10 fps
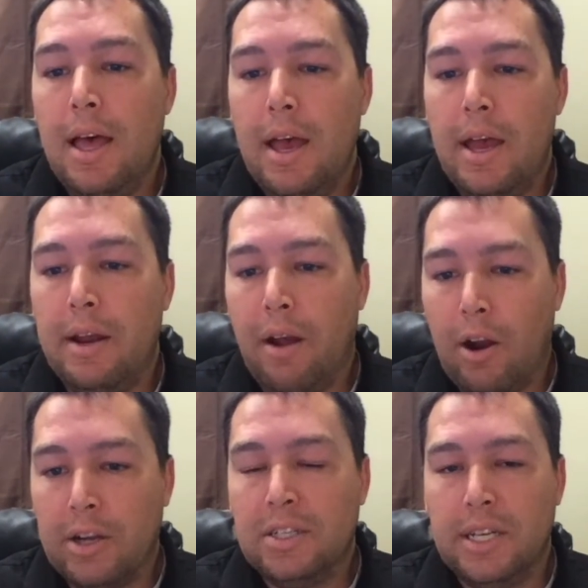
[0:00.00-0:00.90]
an
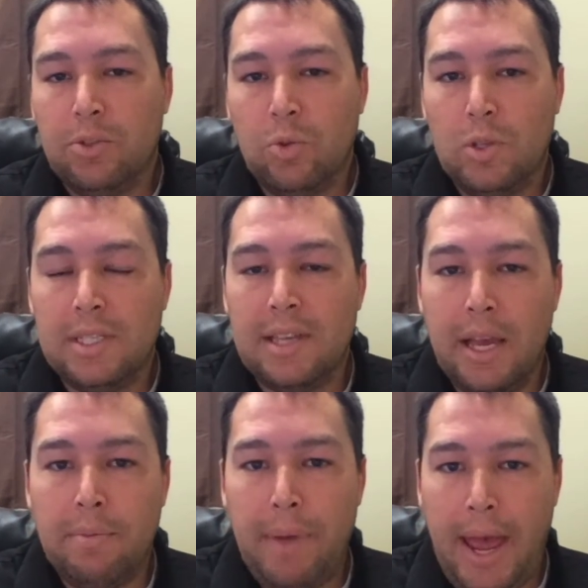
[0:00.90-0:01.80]
architectural
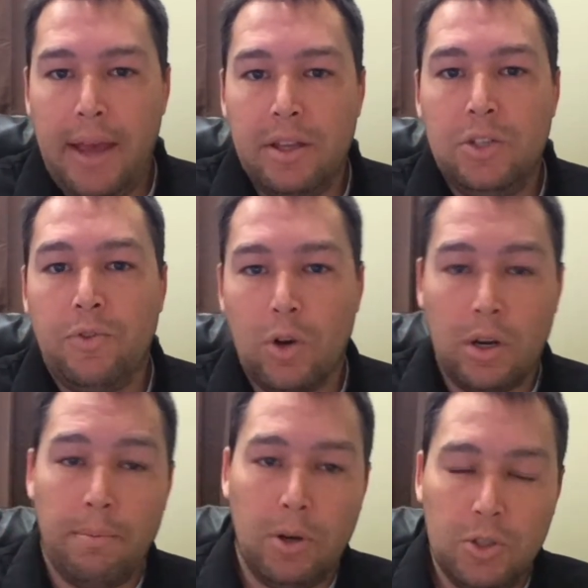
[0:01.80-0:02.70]
design package for a
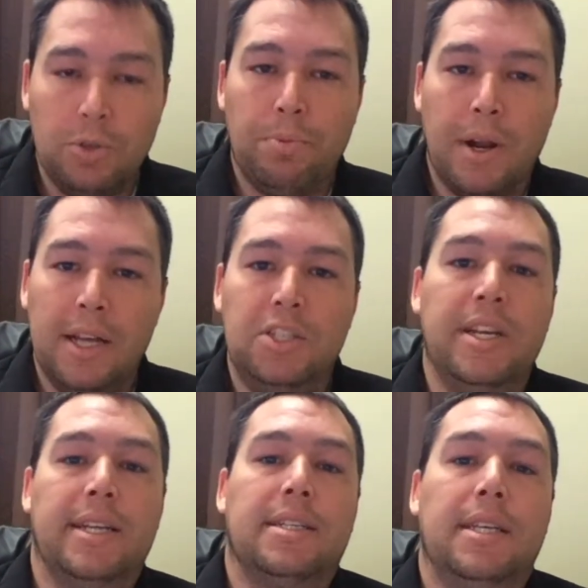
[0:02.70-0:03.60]
commercial
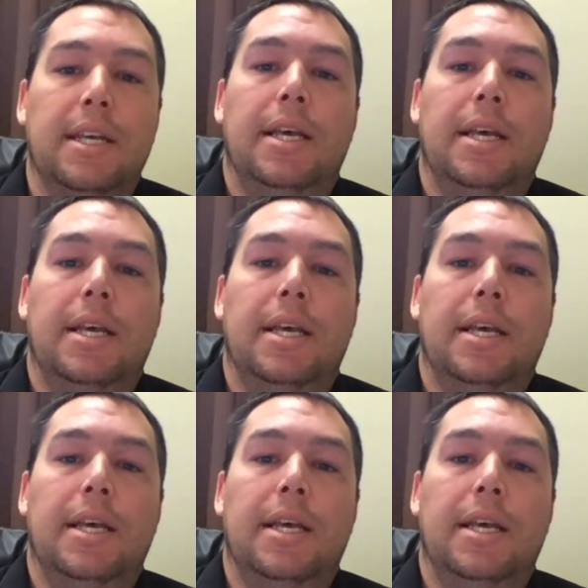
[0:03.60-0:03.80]
project